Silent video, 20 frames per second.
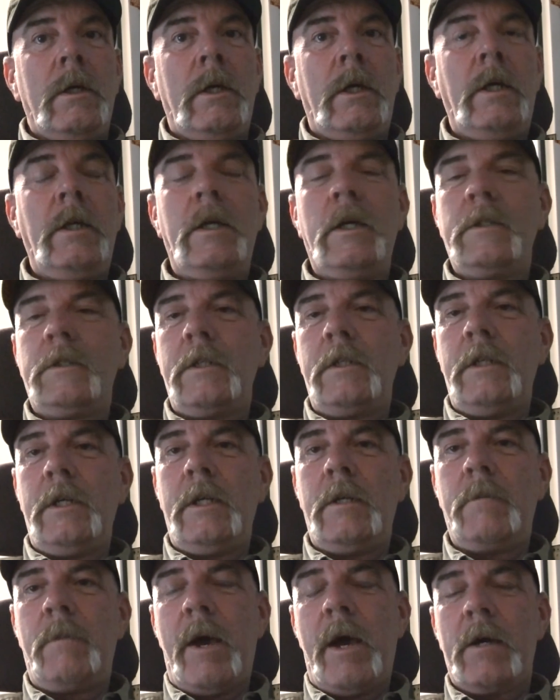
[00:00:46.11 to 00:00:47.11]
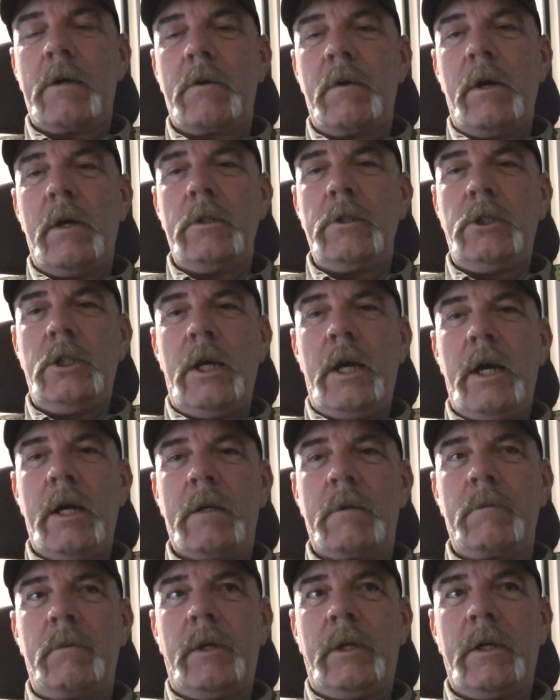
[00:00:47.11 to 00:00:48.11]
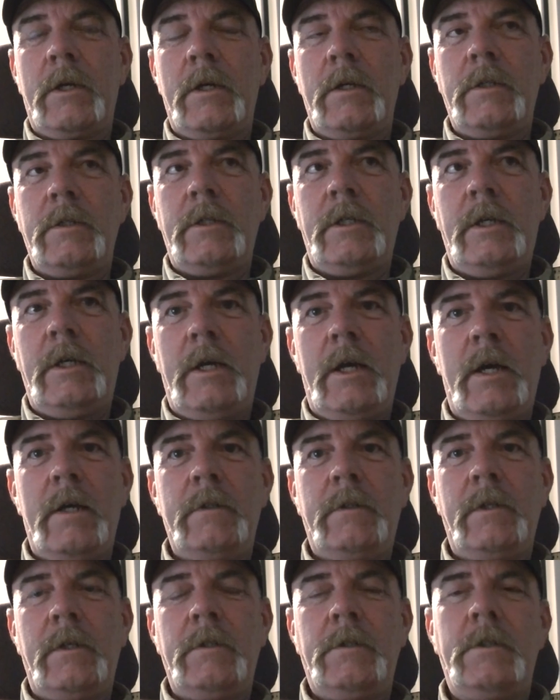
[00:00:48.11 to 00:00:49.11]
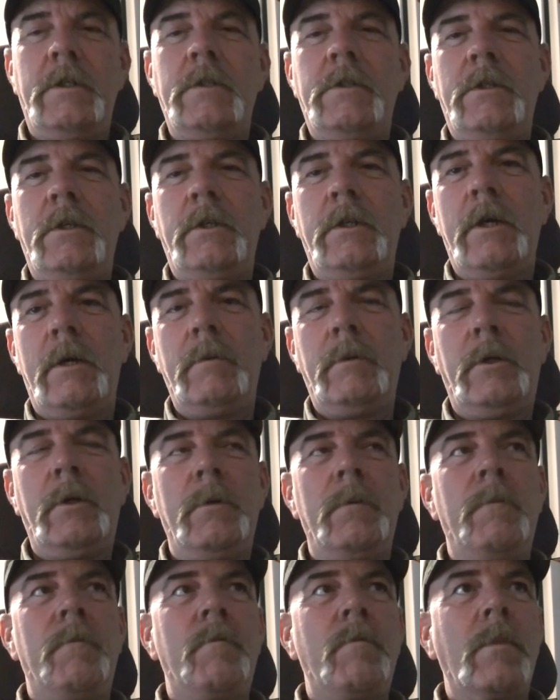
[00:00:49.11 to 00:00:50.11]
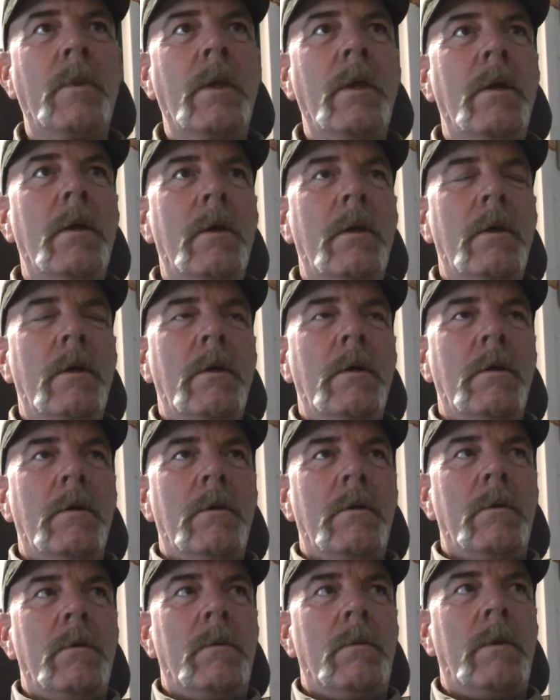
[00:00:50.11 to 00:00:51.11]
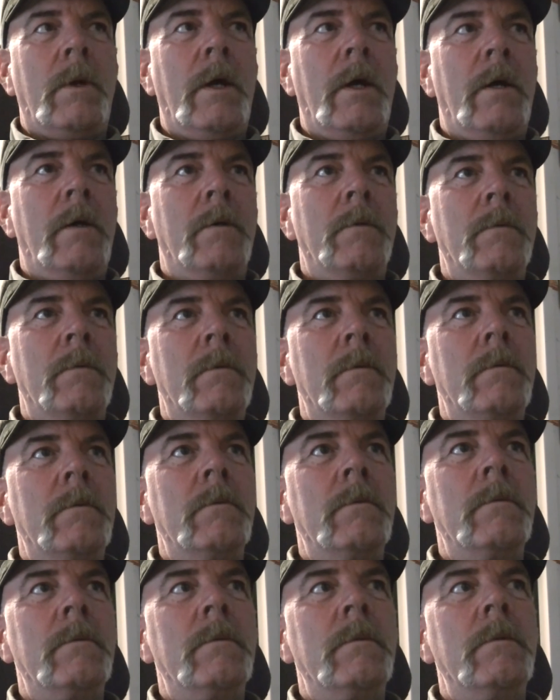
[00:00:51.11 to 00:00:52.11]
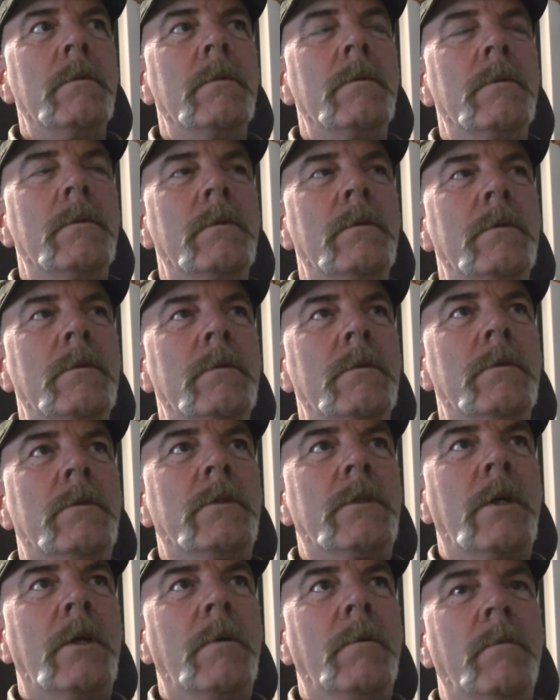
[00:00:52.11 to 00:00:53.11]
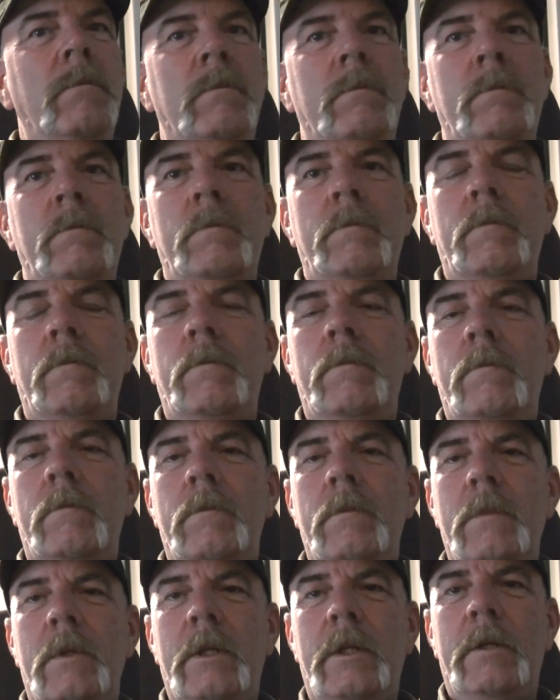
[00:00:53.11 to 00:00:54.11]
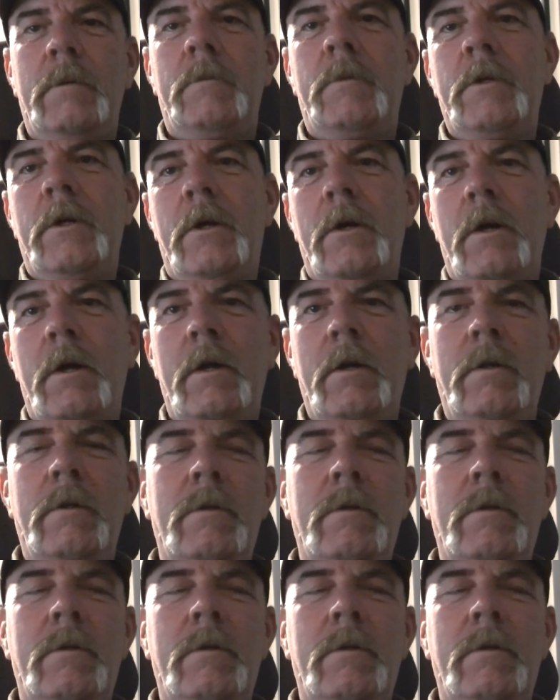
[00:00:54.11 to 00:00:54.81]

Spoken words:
doesn't need a background check because he has a CCW. Well, some libtard